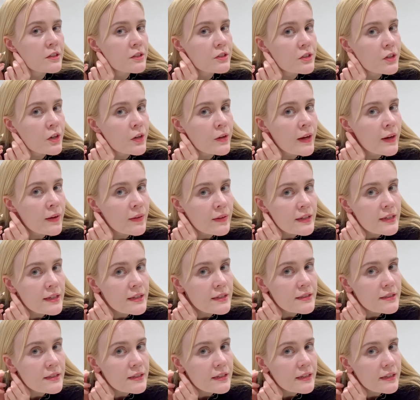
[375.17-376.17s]
to show how
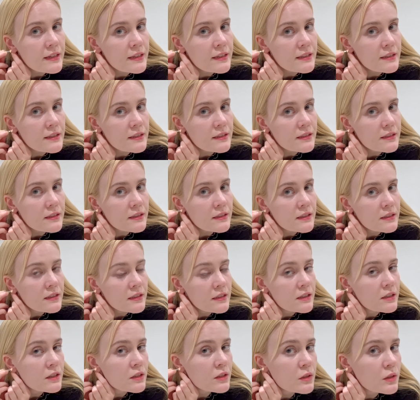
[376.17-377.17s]
easy it is.
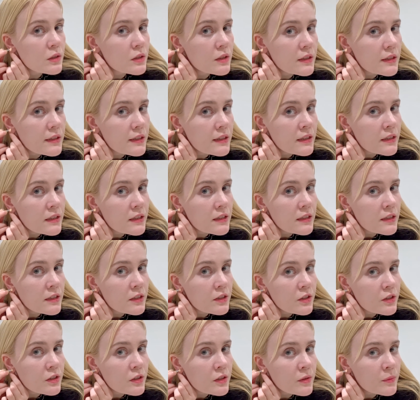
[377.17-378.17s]
And it
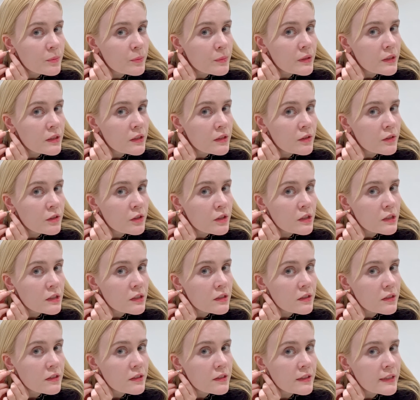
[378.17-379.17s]
should be
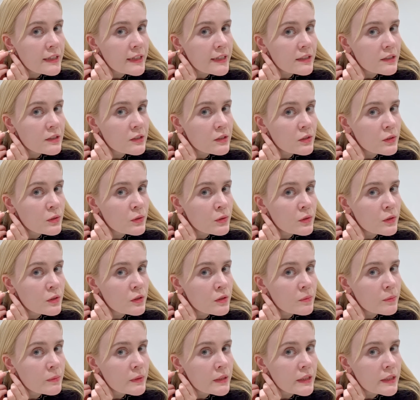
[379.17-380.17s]
just next to
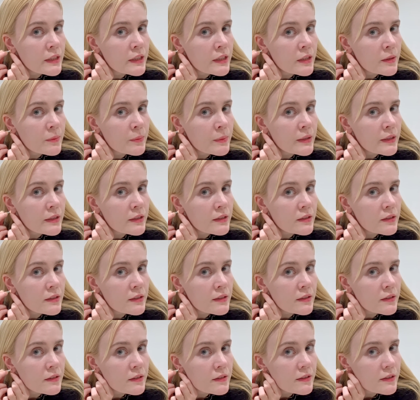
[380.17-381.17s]
my ear there,
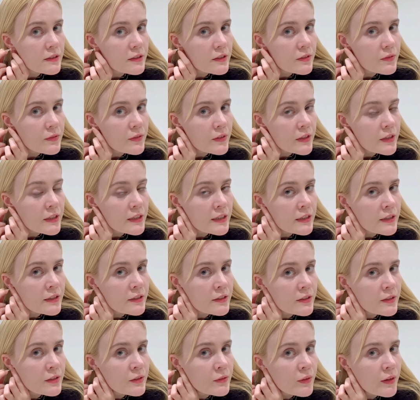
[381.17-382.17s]
so it's a very
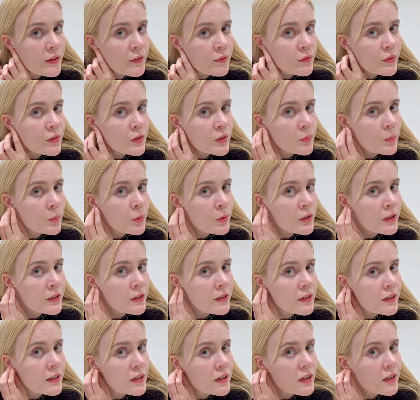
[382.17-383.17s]
easy reference point.
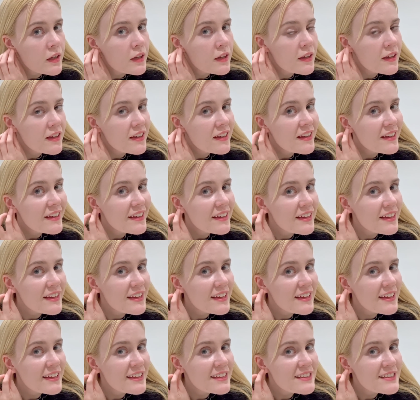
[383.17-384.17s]

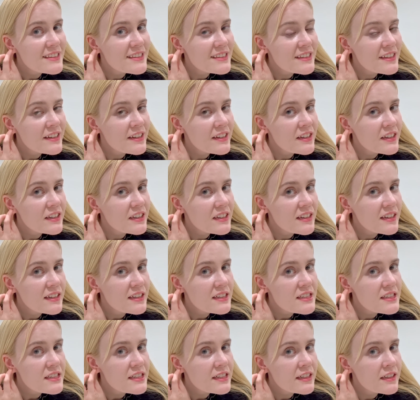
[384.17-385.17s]
And so I
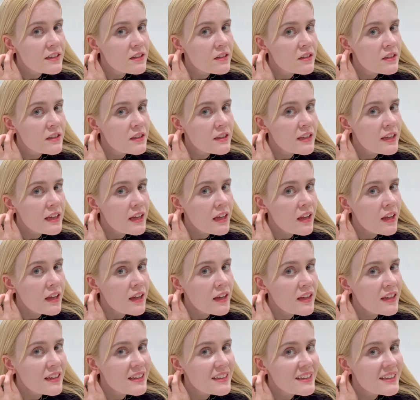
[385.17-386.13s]
stick it on there.